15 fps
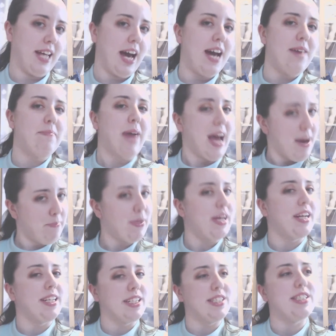I'm happy
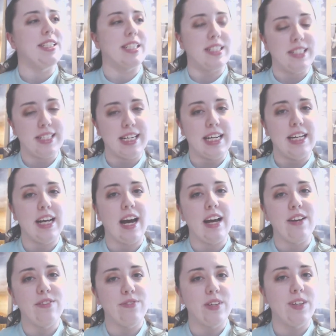I didn't succeed.
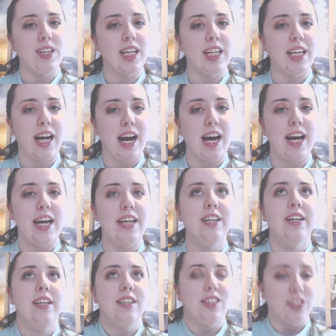I feel like I
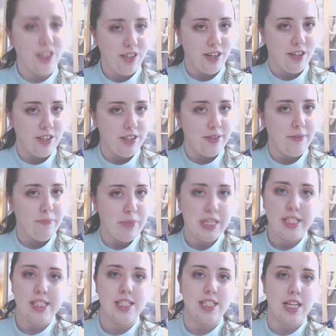learned
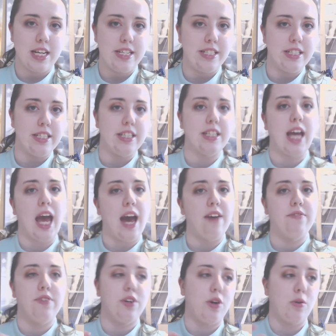because I didn't
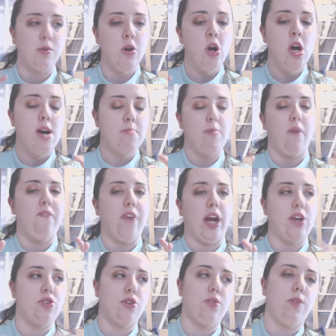have,
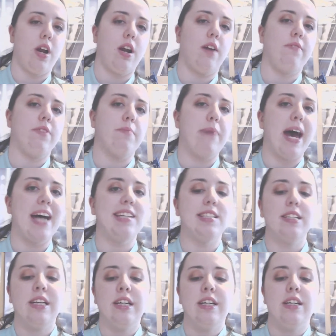perfection right off the bat.
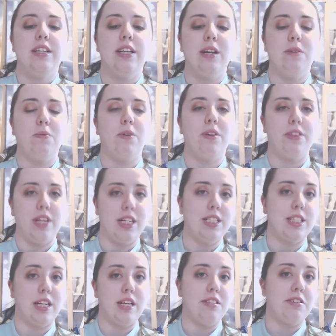There were things
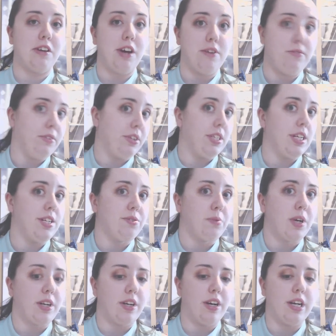that I saw I really need to
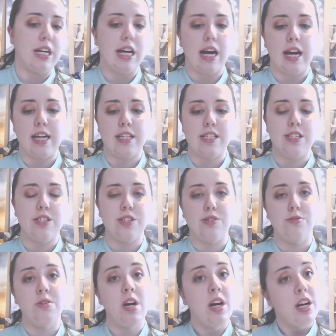work on. I can
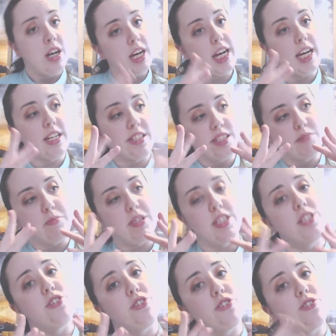do hands and
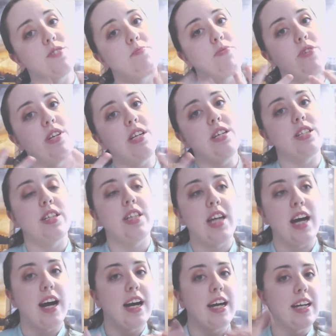positions pretty
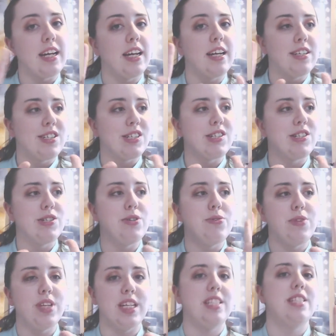easily. I can't just
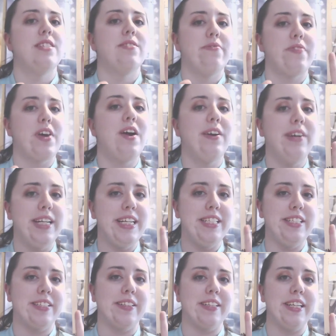do this very
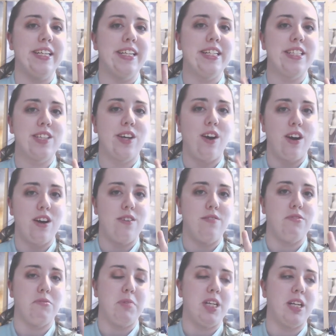easily. It's
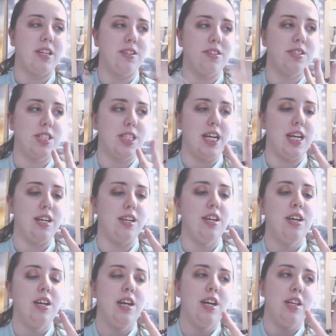hard for me to understand
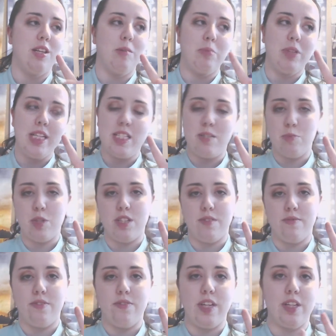the placement
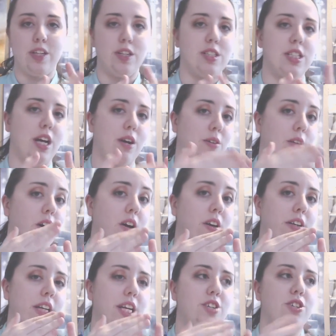of the fingers, how
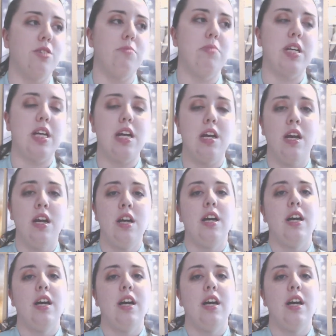long they should be.